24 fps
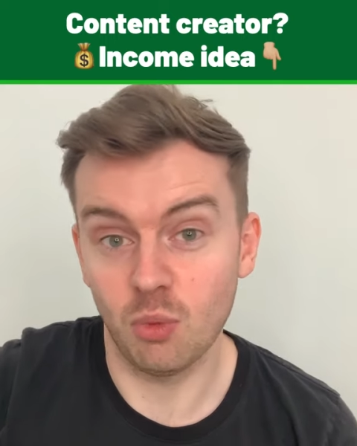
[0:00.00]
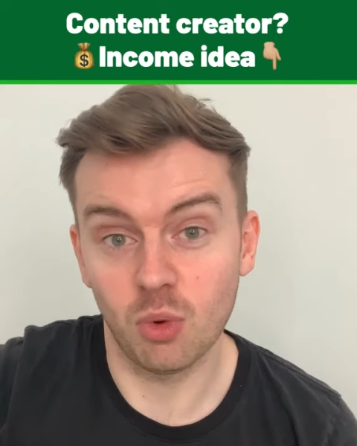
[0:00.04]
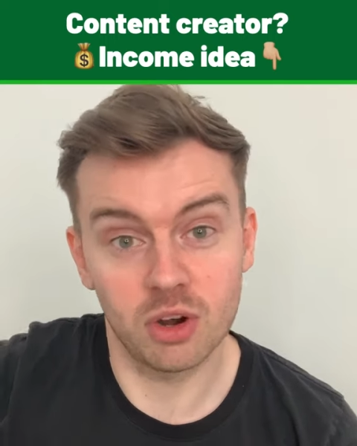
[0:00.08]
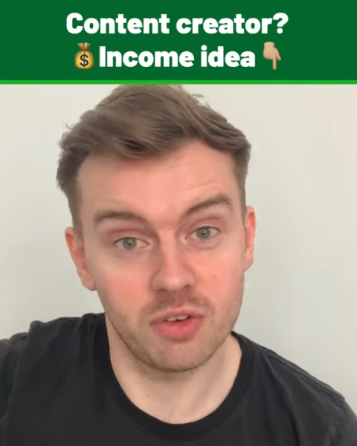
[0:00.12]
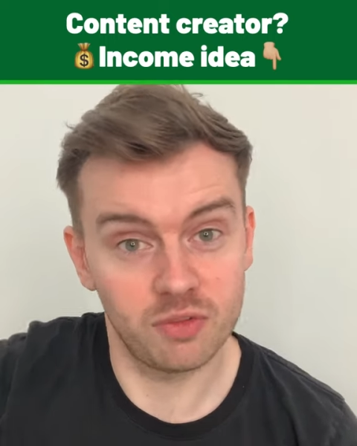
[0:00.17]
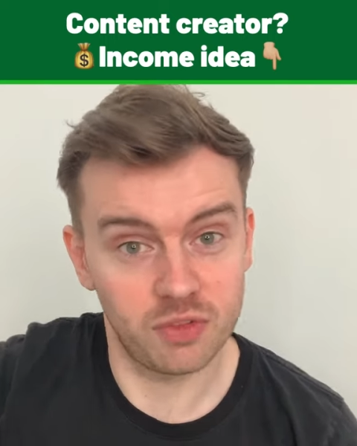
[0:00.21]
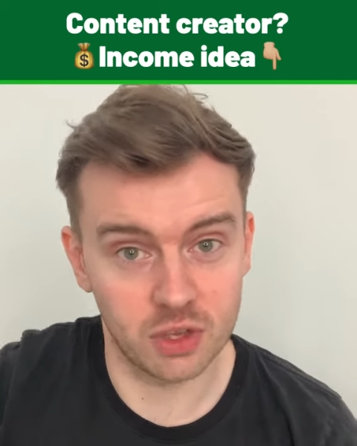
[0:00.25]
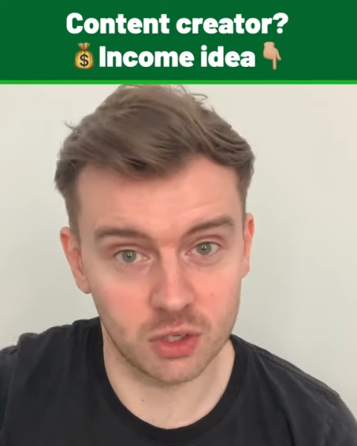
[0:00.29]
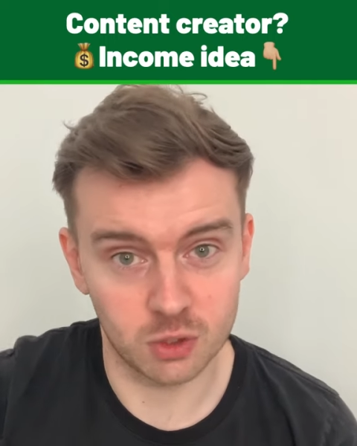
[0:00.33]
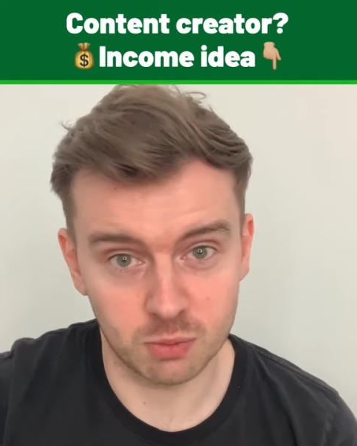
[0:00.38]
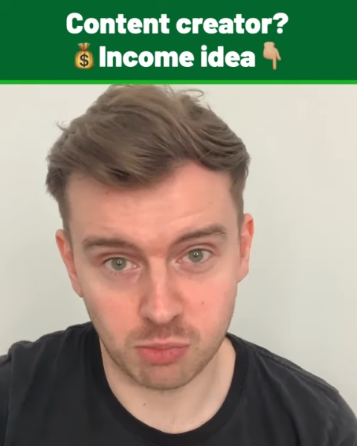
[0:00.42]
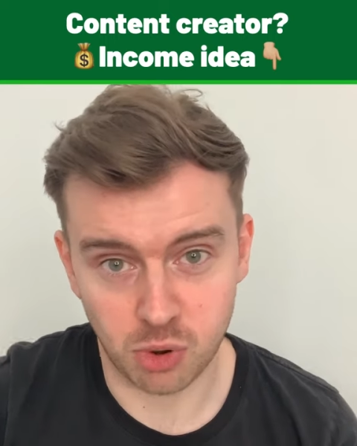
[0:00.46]
one
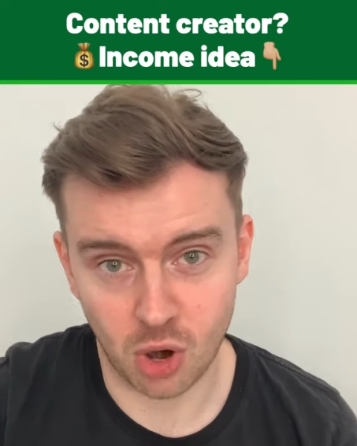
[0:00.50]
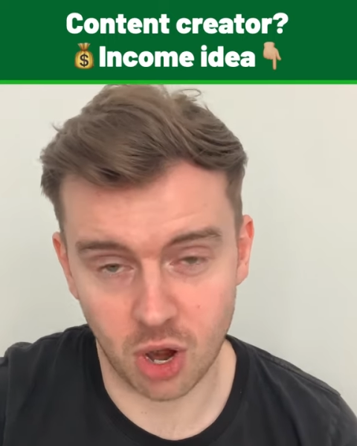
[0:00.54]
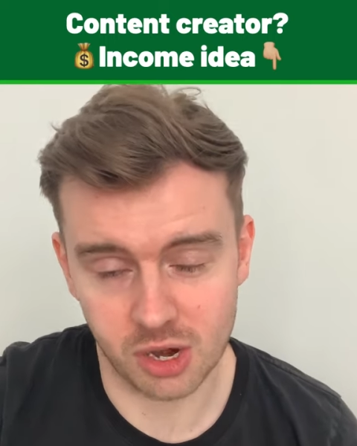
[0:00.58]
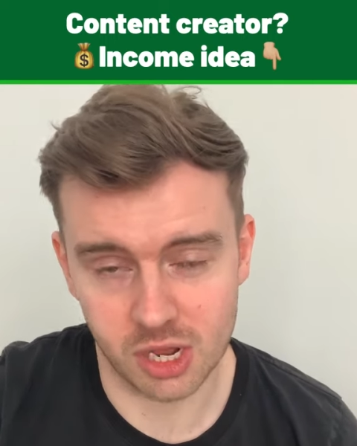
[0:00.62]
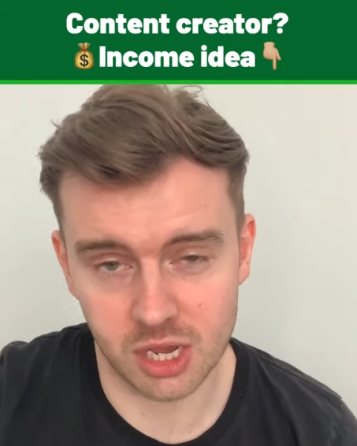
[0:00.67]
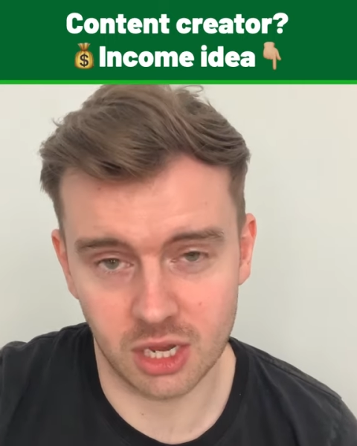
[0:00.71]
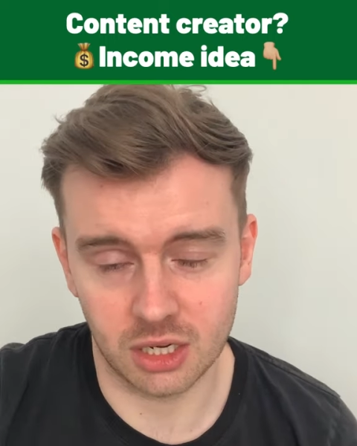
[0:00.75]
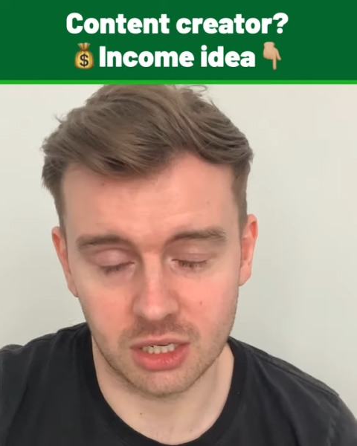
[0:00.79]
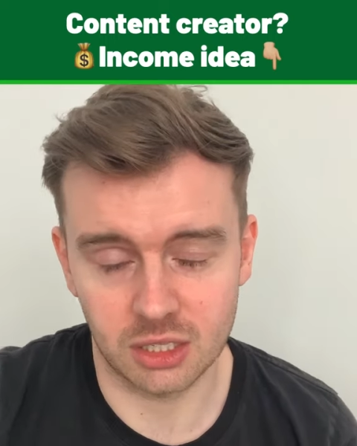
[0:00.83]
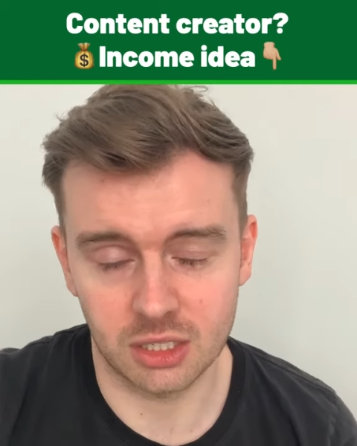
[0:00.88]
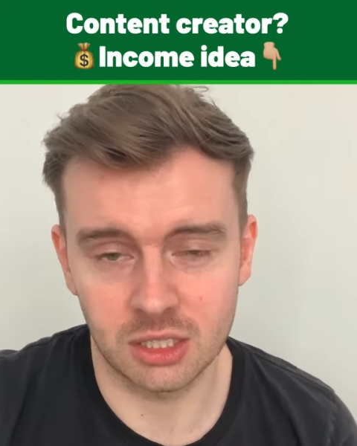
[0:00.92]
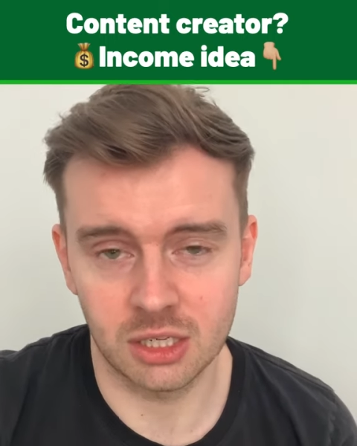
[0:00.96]
of those
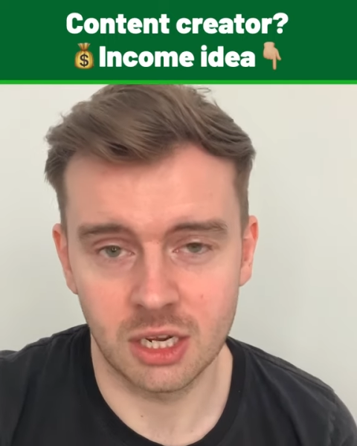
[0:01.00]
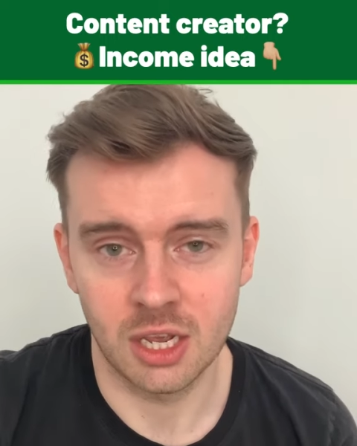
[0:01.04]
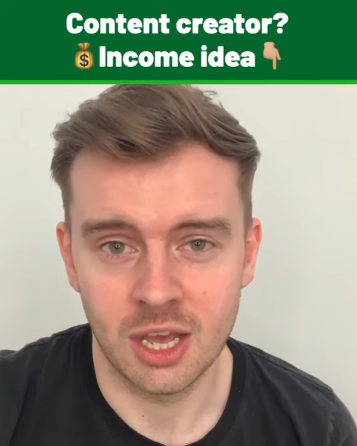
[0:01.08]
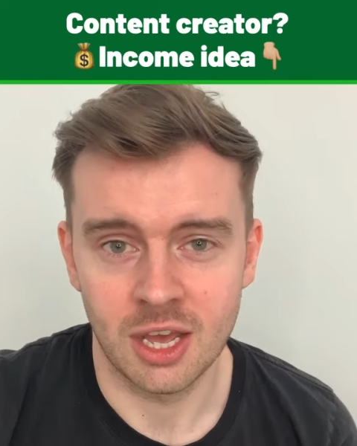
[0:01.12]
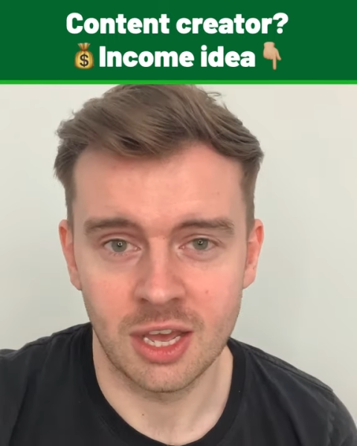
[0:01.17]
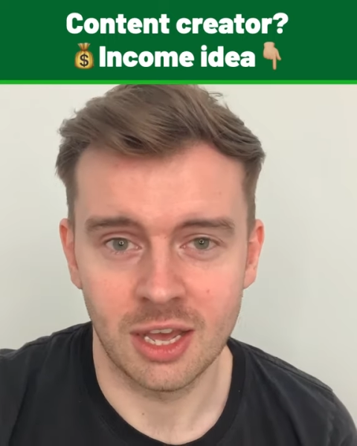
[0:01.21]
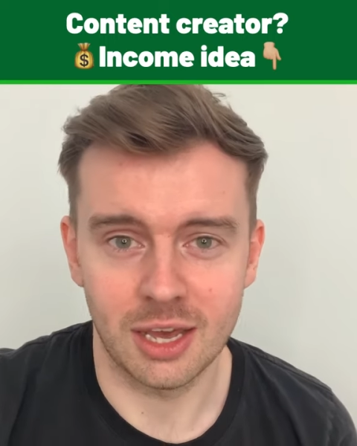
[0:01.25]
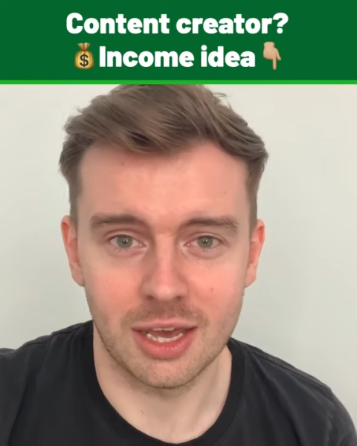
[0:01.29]
products,